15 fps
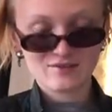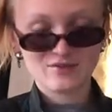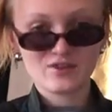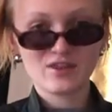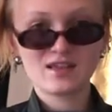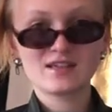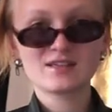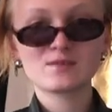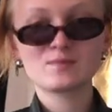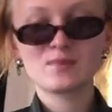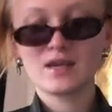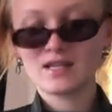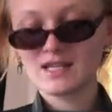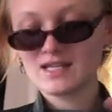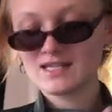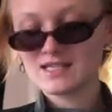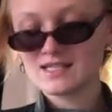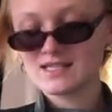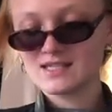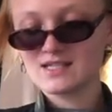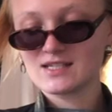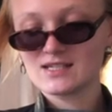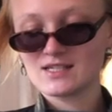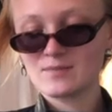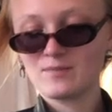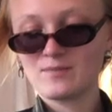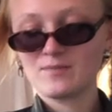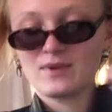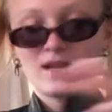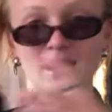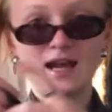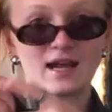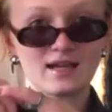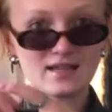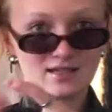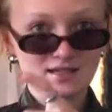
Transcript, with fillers: for this but it's just a black